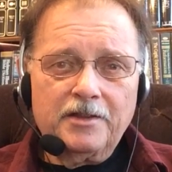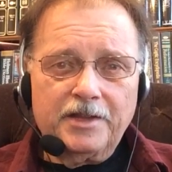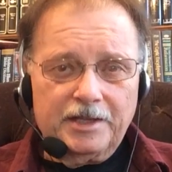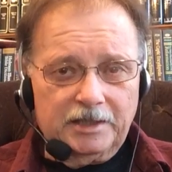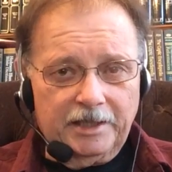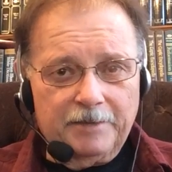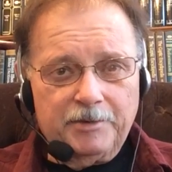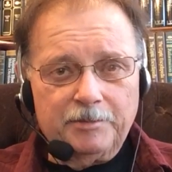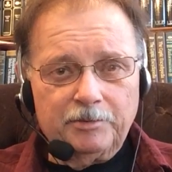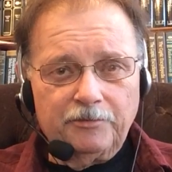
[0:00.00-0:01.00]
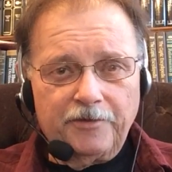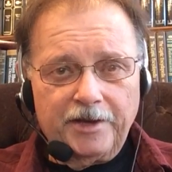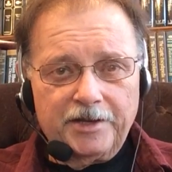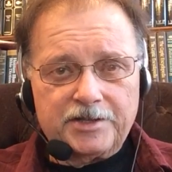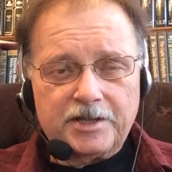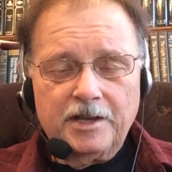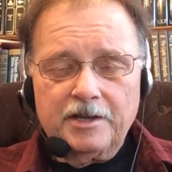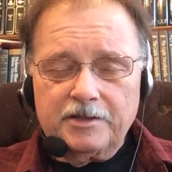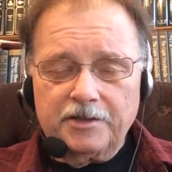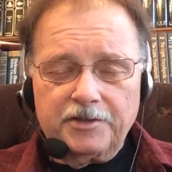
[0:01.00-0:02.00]
that lay people face,
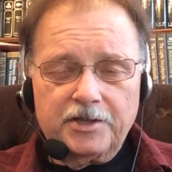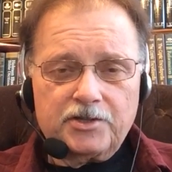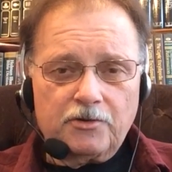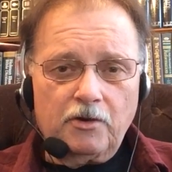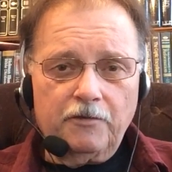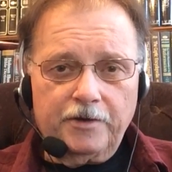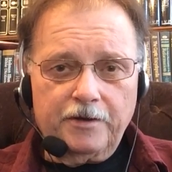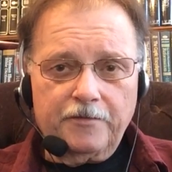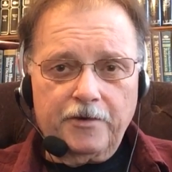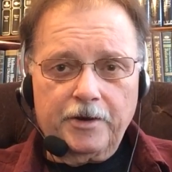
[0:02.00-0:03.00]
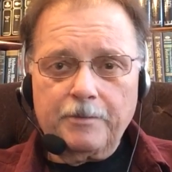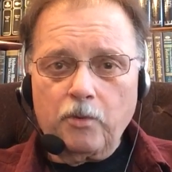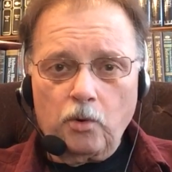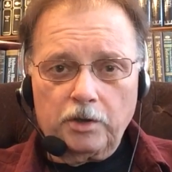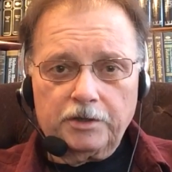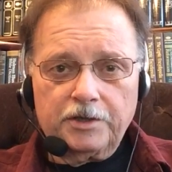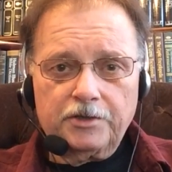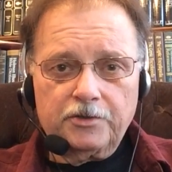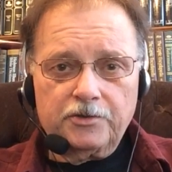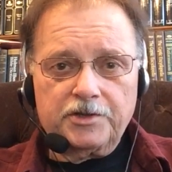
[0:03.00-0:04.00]
that these are all very, very important
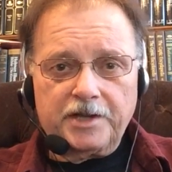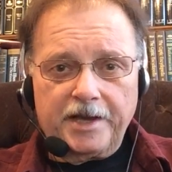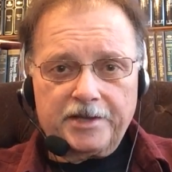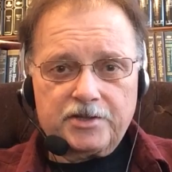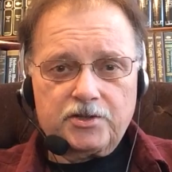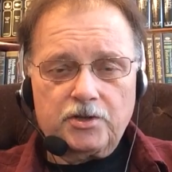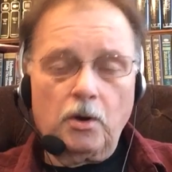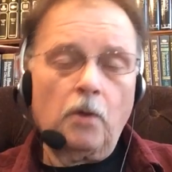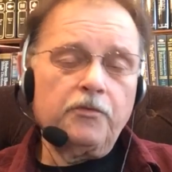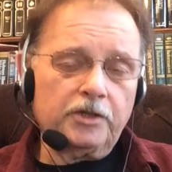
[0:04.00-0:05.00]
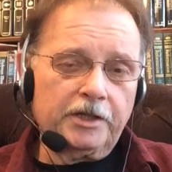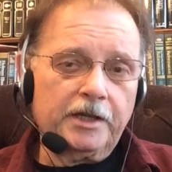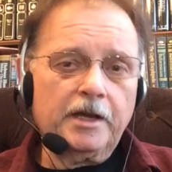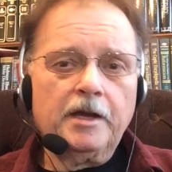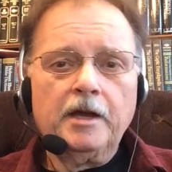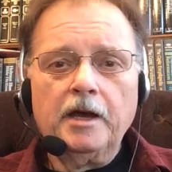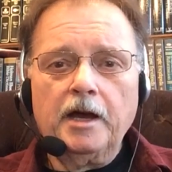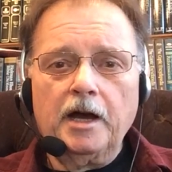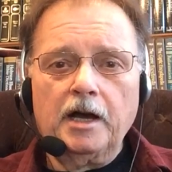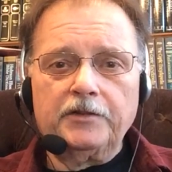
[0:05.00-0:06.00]
to the task. So hopefully
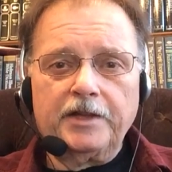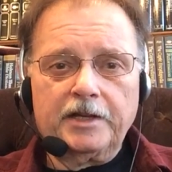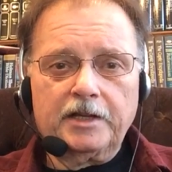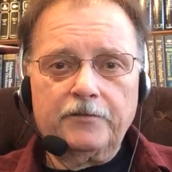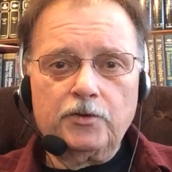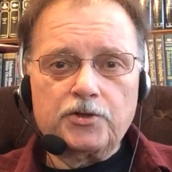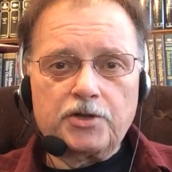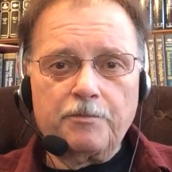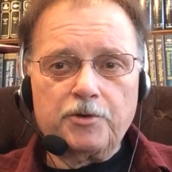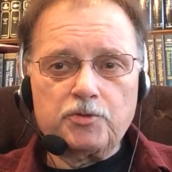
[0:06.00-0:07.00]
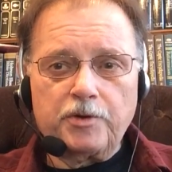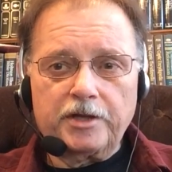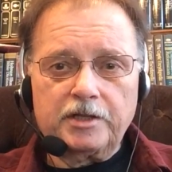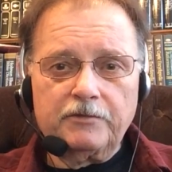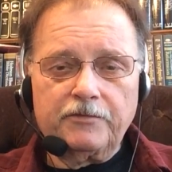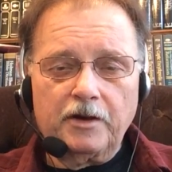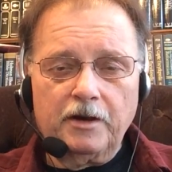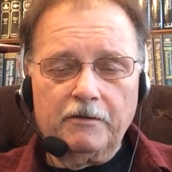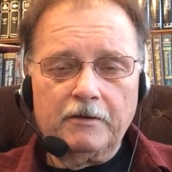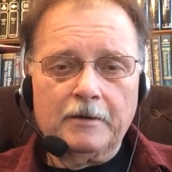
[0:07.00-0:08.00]
that'll give you some perspective
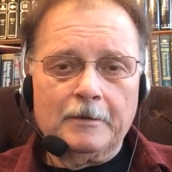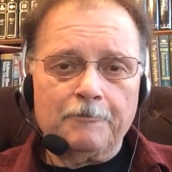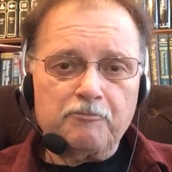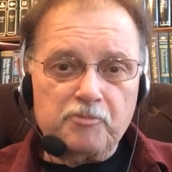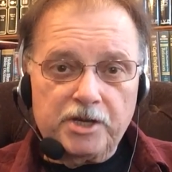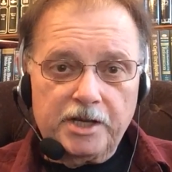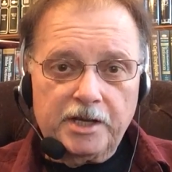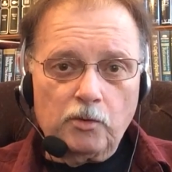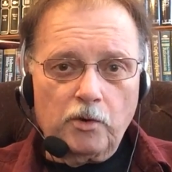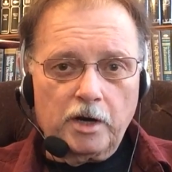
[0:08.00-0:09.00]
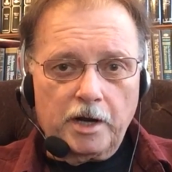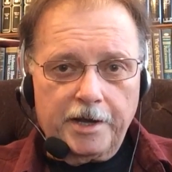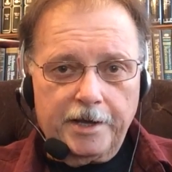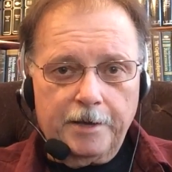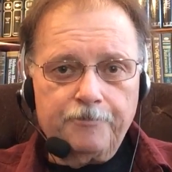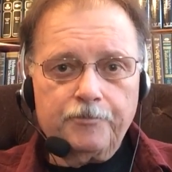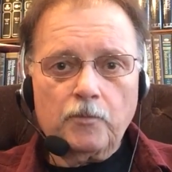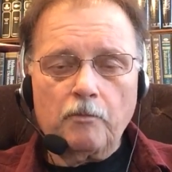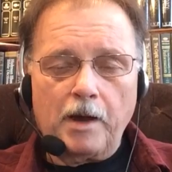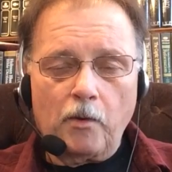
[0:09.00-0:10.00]
of me and where I am.
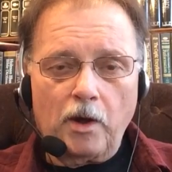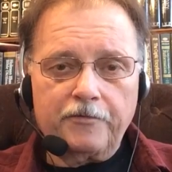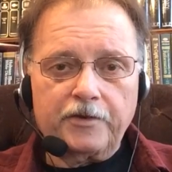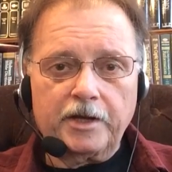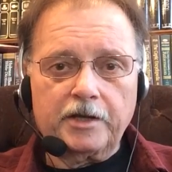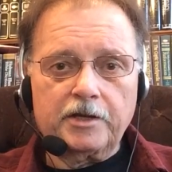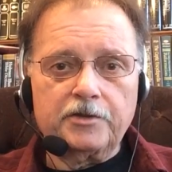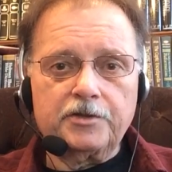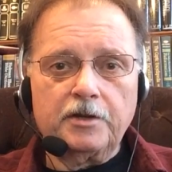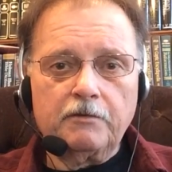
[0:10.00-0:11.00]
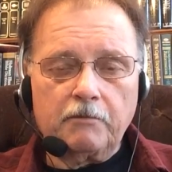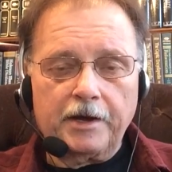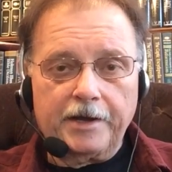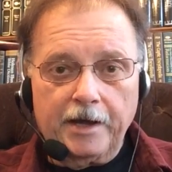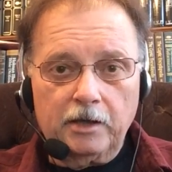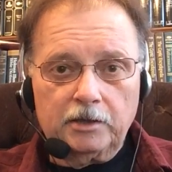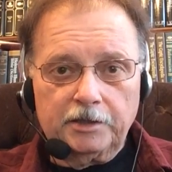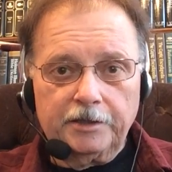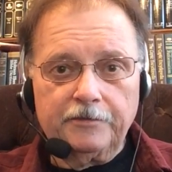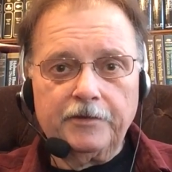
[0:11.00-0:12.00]
My wife and I right now
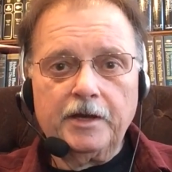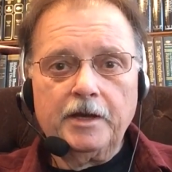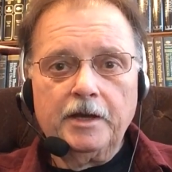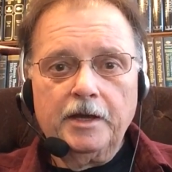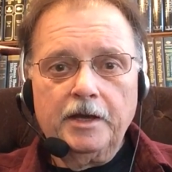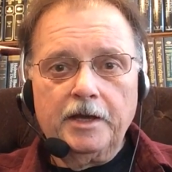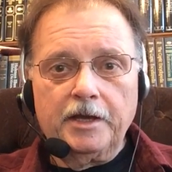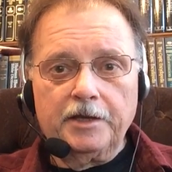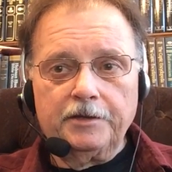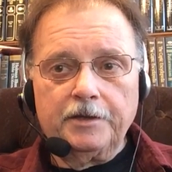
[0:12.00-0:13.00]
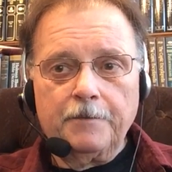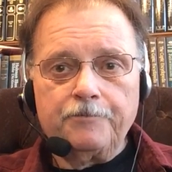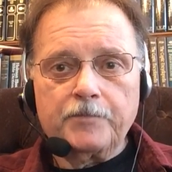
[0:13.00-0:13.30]
live in